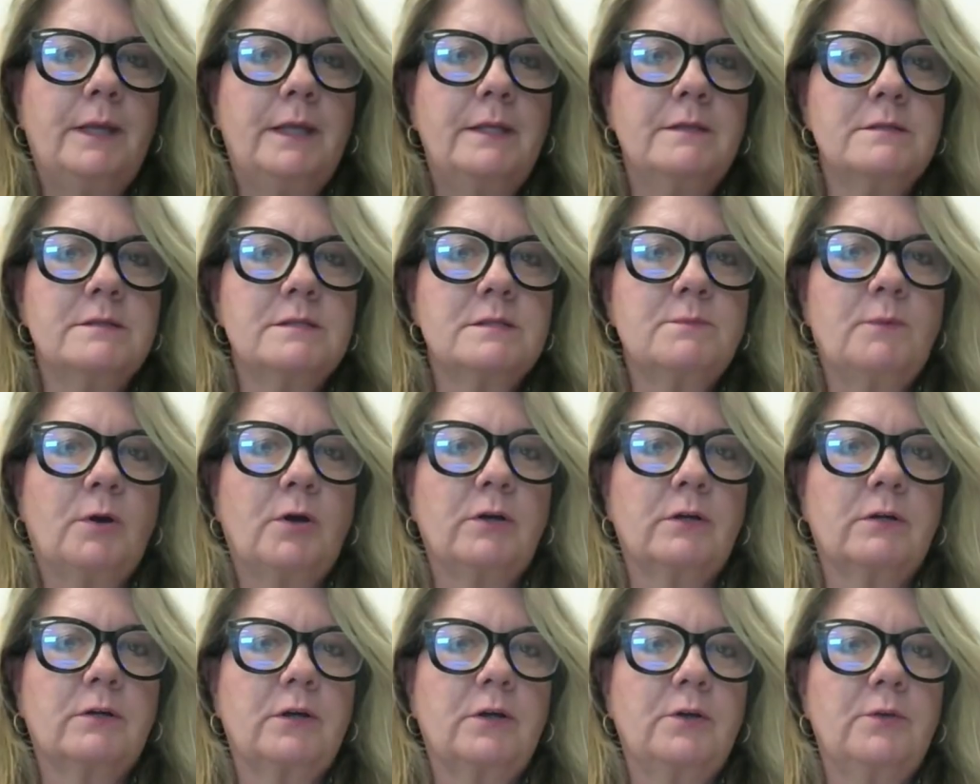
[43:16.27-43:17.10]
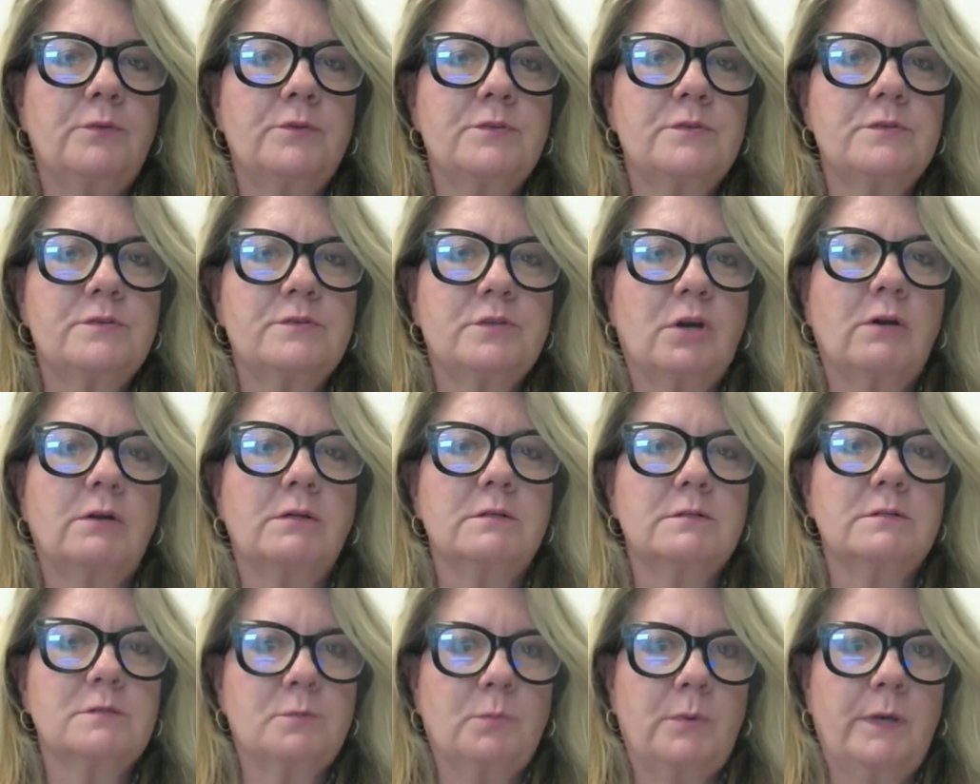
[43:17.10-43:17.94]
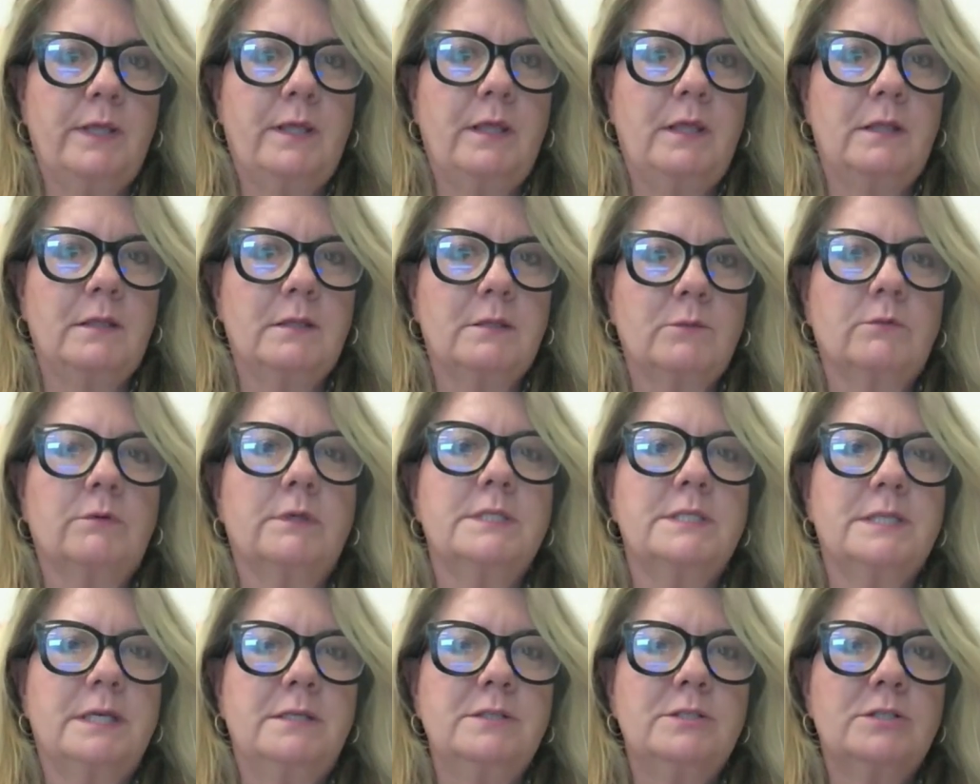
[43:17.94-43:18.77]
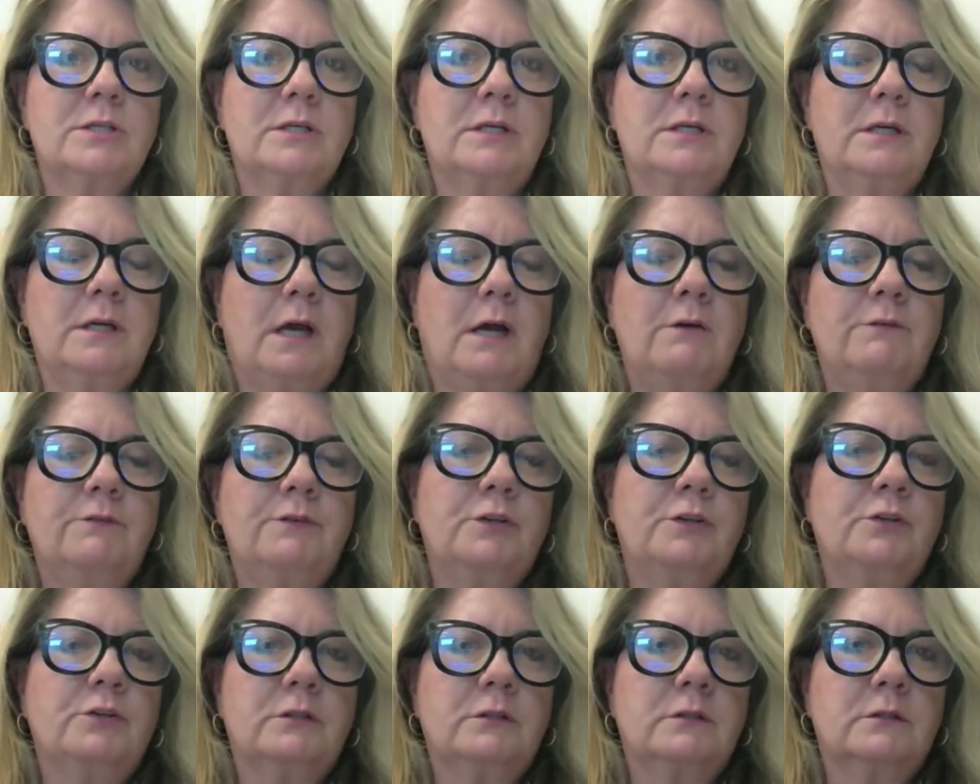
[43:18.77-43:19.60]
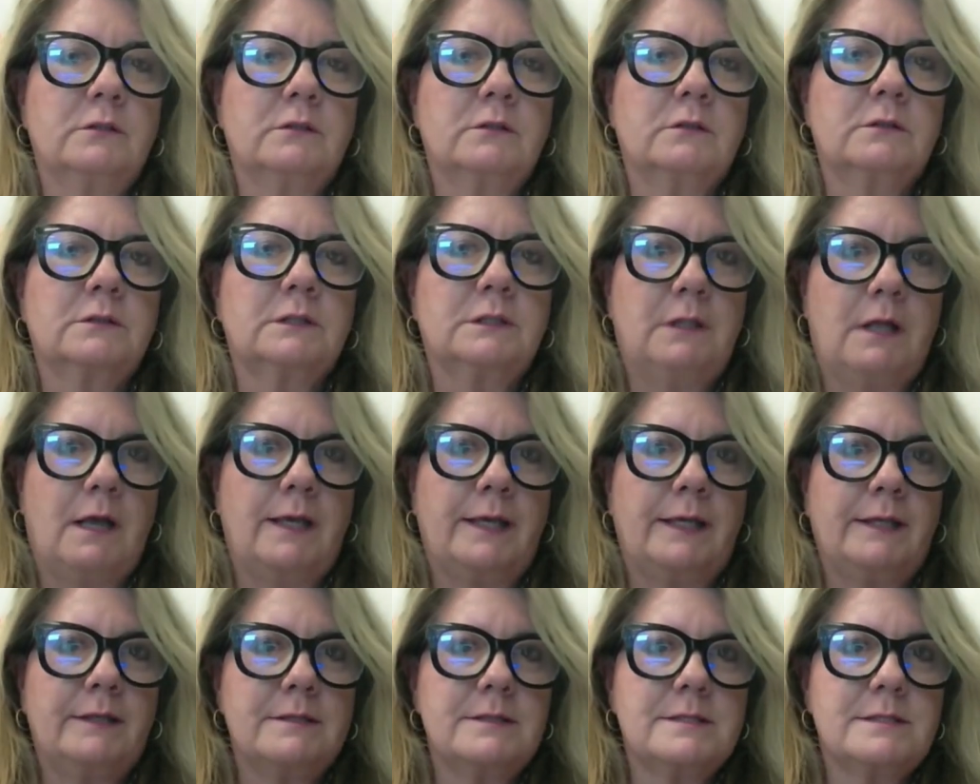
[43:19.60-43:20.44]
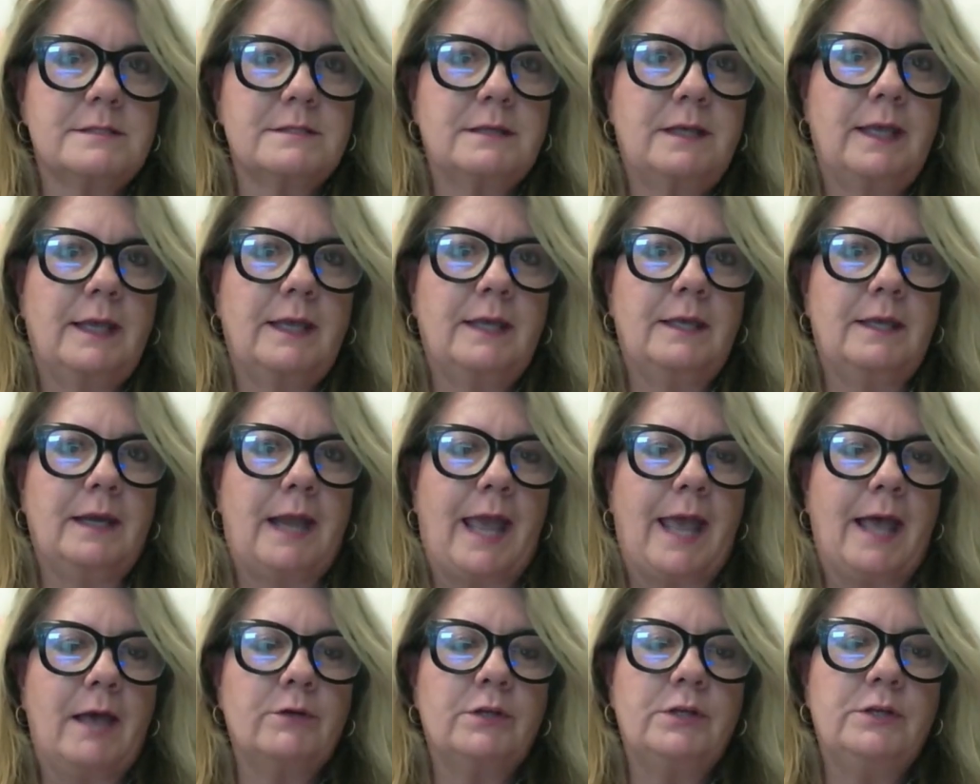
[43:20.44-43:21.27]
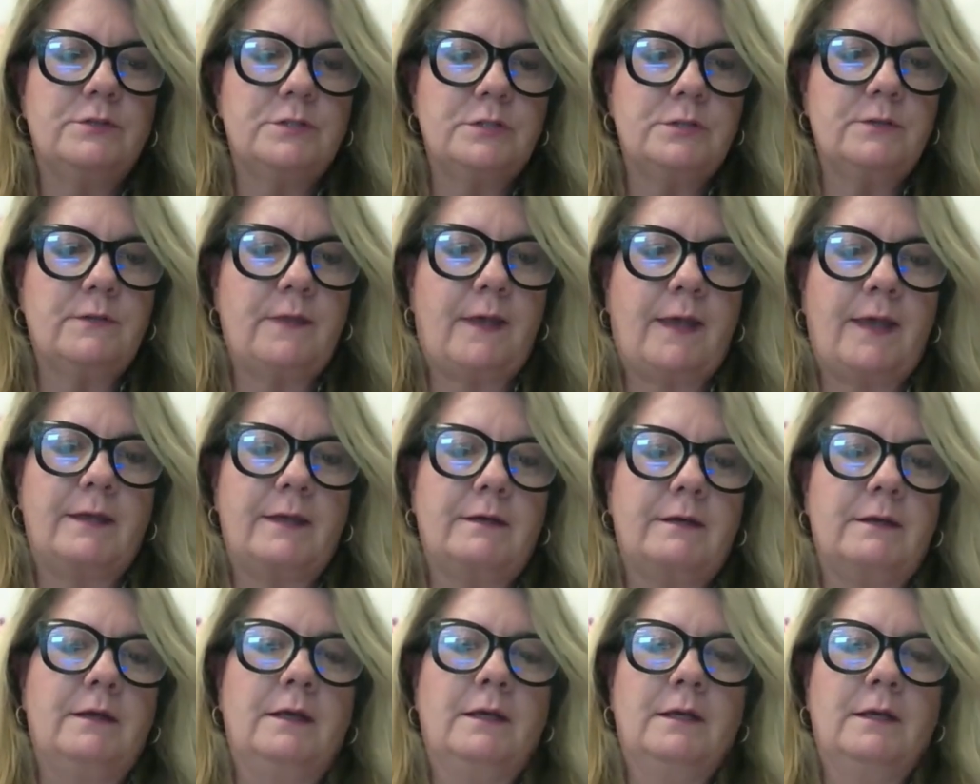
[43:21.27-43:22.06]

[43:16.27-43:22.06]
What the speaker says: And smart growth starts with retention of your clients. And how do you do that?